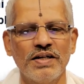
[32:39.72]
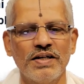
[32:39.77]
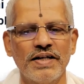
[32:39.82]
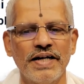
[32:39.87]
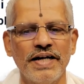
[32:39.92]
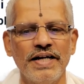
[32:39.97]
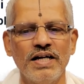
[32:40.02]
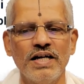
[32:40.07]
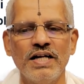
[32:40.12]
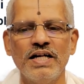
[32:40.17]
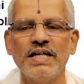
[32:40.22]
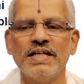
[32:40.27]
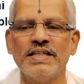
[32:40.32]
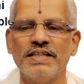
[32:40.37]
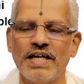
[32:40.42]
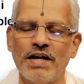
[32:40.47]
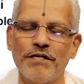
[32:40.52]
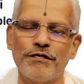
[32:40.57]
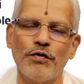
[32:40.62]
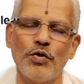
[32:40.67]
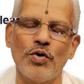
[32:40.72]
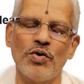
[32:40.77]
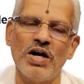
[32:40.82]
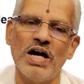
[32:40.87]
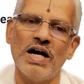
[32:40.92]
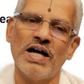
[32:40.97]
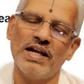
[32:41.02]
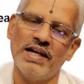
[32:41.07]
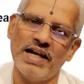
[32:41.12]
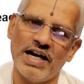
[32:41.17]
right? Therefore,
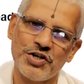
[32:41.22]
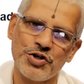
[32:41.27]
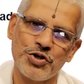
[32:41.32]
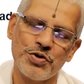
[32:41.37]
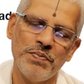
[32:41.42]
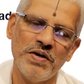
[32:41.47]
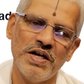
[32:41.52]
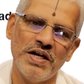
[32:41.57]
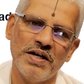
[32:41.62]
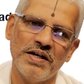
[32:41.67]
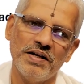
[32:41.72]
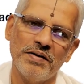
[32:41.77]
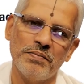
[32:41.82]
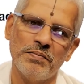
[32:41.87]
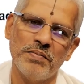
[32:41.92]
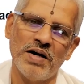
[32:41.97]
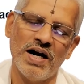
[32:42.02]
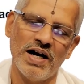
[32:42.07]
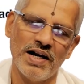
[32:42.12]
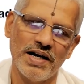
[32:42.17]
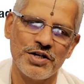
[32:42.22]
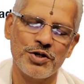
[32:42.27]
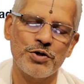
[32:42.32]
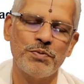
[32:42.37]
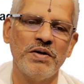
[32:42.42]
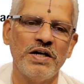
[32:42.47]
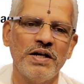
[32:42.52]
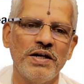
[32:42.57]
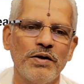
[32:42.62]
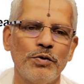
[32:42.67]
Lakshmi,
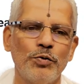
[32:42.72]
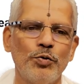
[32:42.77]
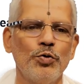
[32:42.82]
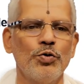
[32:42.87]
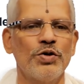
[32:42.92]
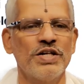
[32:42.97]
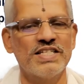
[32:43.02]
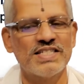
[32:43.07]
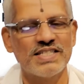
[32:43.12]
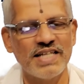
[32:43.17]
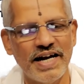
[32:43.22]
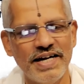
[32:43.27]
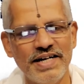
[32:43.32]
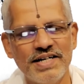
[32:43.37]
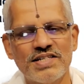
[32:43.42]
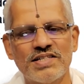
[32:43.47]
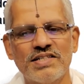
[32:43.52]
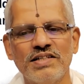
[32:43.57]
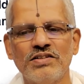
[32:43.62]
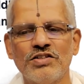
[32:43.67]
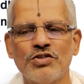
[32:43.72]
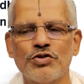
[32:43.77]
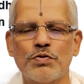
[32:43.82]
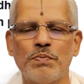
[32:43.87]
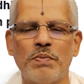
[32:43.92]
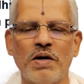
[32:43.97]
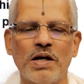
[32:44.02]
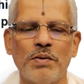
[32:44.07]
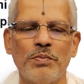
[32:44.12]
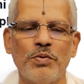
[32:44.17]
Mahalakshmi, who resides in this
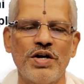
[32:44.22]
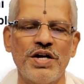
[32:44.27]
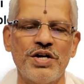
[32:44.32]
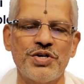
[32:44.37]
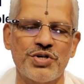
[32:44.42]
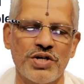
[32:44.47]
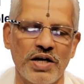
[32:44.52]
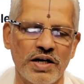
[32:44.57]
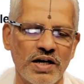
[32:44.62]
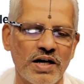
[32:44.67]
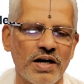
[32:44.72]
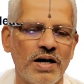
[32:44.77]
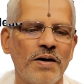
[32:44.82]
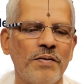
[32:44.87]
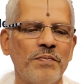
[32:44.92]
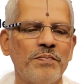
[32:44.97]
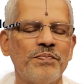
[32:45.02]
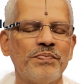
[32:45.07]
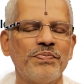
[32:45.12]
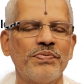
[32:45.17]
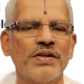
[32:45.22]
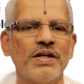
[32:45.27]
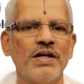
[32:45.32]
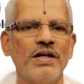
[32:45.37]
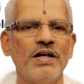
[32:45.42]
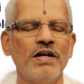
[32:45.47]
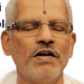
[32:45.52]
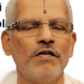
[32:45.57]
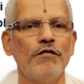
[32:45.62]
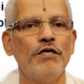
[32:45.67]
Balamuri Shanka,
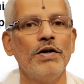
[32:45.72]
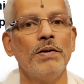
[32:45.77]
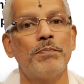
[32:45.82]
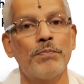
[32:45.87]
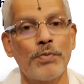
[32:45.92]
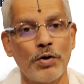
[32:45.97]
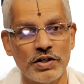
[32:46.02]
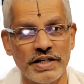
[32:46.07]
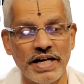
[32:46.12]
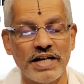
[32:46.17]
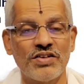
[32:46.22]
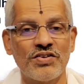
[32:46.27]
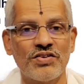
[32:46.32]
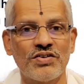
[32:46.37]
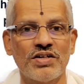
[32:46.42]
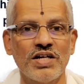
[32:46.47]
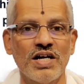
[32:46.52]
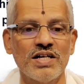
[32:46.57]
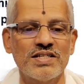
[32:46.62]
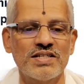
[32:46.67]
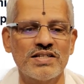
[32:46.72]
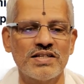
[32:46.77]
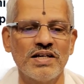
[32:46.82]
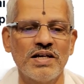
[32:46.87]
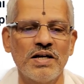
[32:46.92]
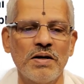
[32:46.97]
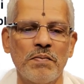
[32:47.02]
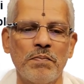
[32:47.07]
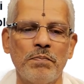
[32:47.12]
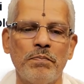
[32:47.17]
will protect us
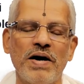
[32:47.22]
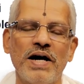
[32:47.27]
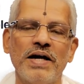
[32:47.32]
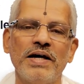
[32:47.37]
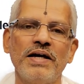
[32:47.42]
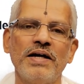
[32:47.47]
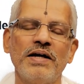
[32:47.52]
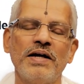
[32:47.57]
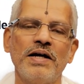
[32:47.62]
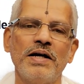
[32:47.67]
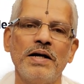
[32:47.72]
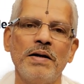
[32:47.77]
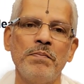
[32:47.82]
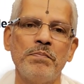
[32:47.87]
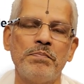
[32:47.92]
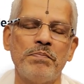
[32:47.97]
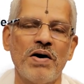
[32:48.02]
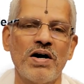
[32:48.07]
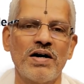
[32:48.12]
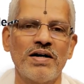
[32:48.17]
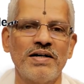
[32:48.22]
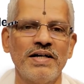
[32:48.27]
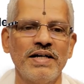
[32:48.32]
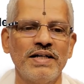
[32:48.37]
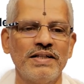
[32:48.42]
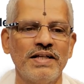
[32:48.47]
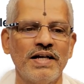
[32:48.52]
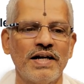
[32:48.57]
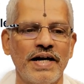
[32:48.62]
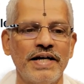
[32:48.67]
by
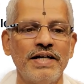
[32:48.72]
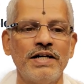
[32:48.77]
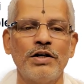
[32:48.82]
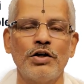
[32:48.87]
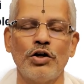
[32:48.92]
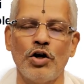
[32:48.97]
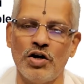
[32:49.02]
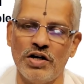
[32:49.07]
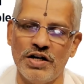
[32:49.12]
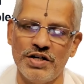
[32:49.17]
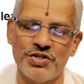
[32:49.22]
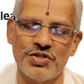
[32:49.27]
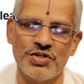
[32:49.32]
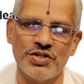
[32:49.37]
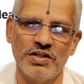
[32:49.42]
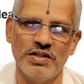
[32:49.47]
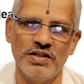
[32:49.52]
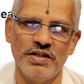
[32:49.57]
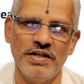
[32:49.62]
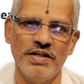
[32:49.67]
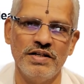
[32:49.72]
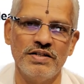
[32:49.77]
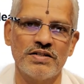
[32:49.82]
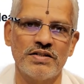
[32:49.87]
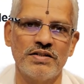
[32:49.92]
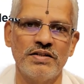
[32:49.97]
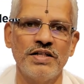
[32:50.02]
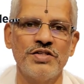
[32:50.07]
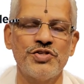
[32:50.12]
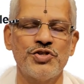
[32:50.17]
imparting the right knowledge, is
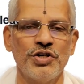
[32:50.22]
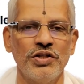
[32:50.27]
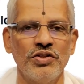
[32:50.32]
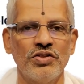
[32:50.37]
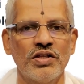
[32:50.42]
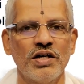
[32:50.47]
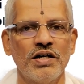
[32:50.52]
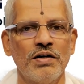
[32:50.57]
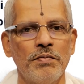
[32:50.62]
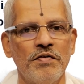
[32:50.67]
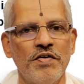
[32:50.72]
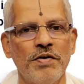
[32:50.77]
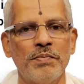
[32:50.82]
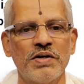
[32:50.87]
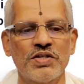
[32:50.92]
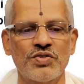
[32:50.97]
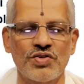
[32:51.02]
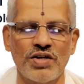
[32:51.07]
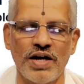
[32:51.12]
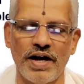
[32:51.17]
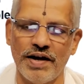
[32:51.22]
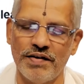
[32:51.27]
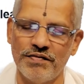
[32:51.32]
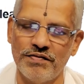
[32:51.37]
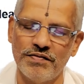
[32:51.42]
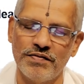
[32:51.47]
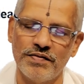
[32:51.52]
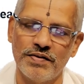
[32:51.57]
the chintan we must have.